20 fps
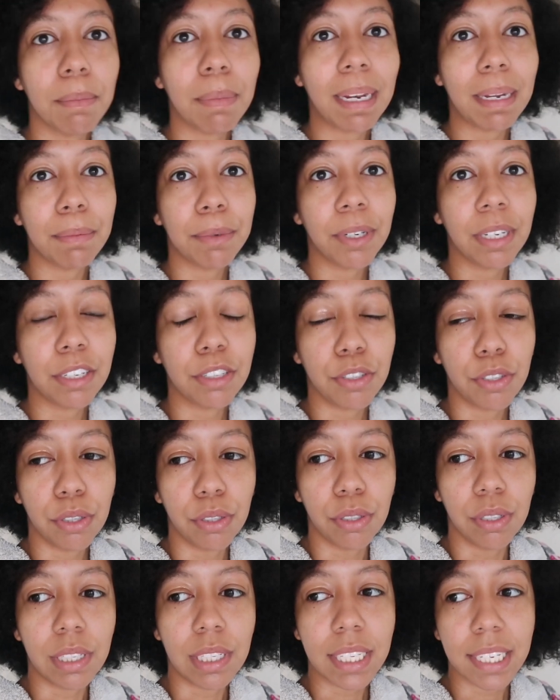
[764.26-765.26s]
But I'm going
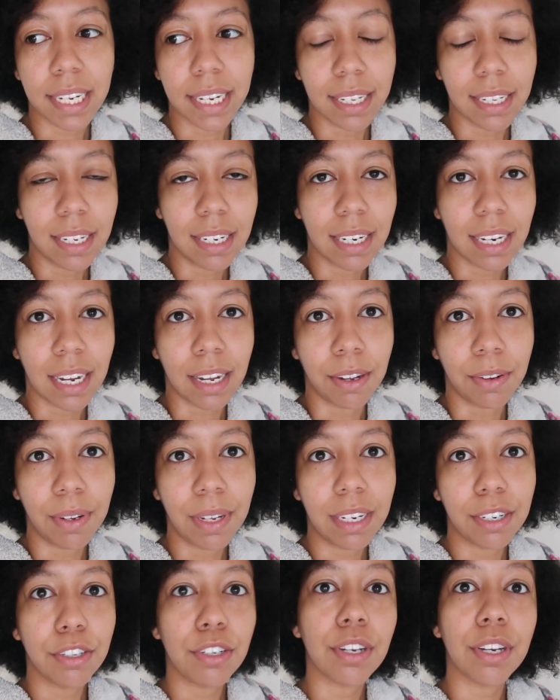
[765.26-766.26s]
to style it now
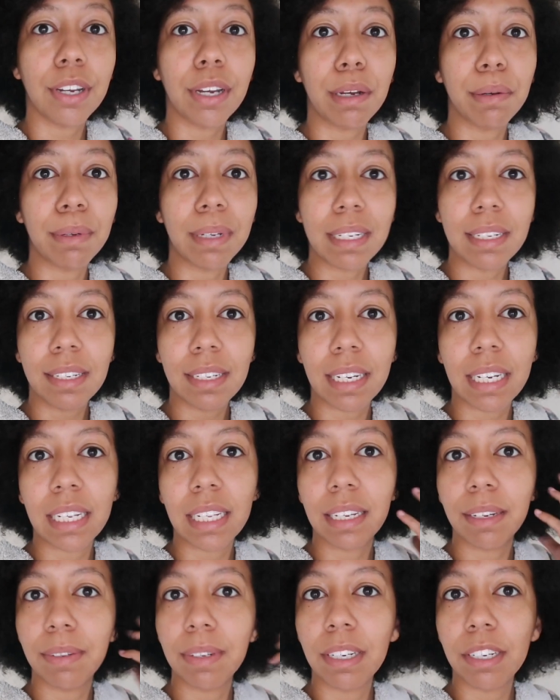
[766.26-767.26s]
and show you how I style
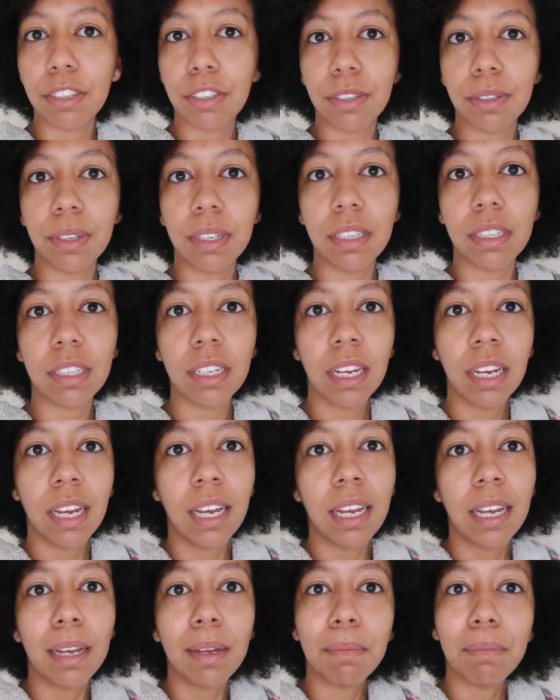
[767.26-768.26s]
it when it's short.
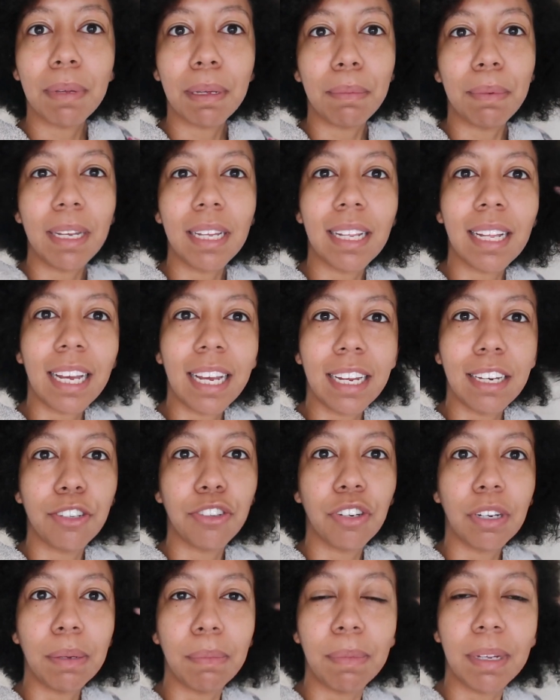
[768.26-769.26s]
Maybe like
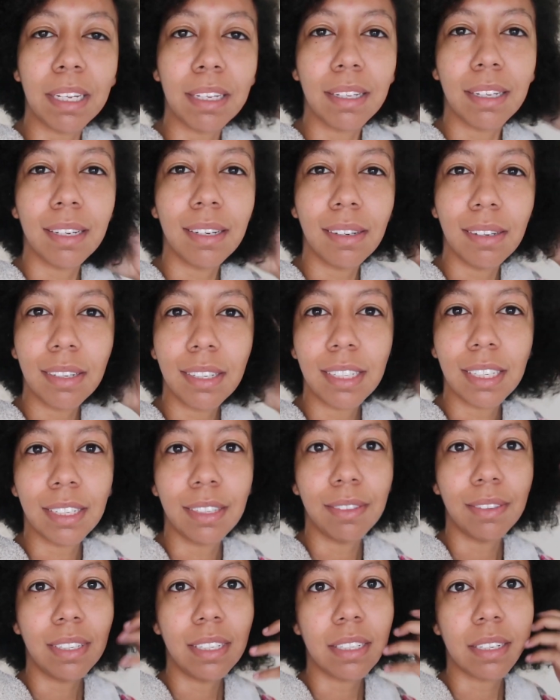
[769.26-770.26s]
trim it a little
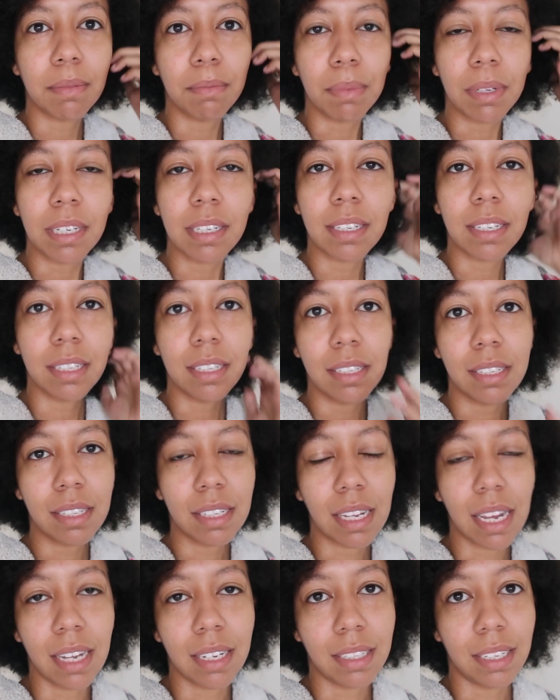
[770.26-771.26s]
too in some
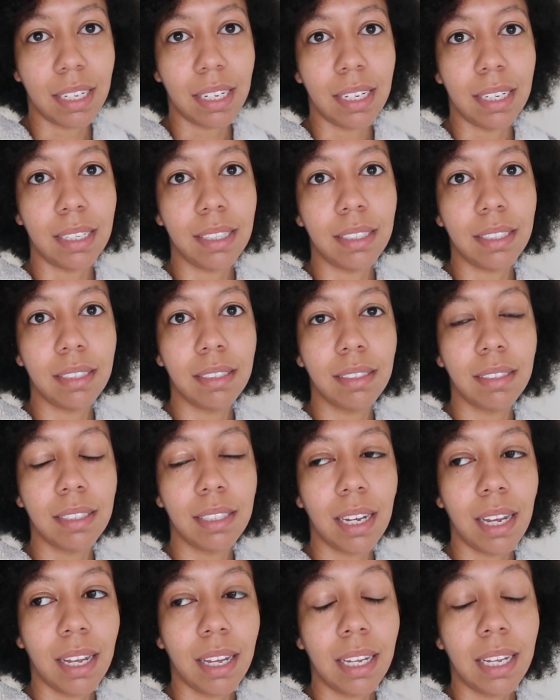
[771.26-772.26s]
places, and then
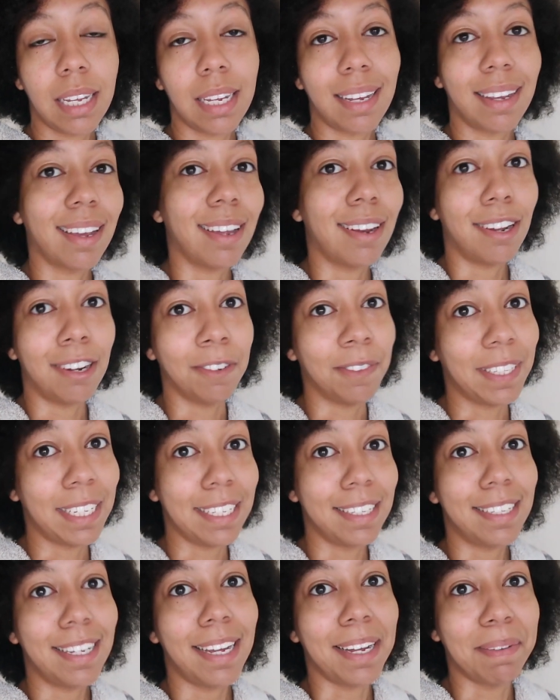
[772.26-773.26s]
get on with
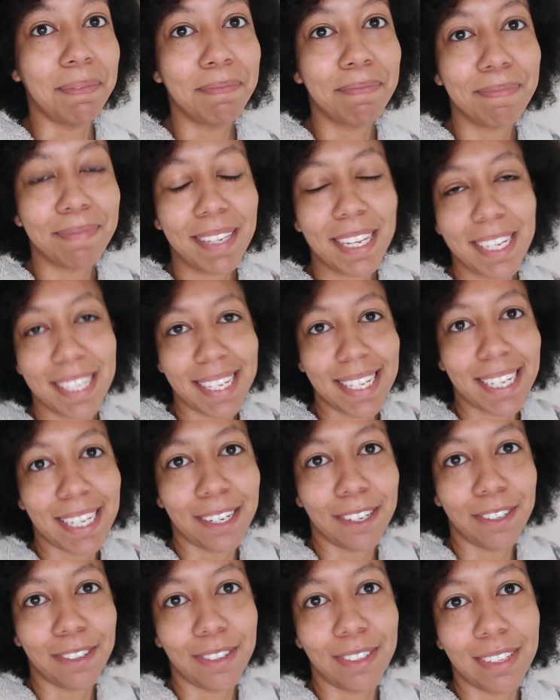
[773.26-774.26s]
this day. So
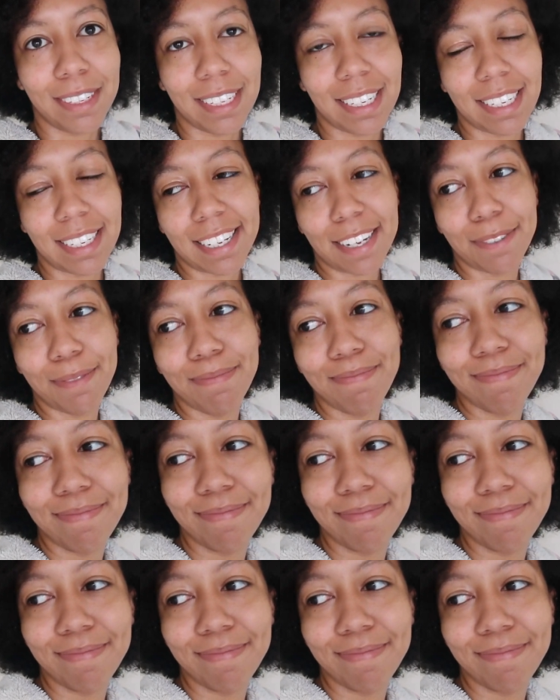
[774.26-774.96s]
let's go.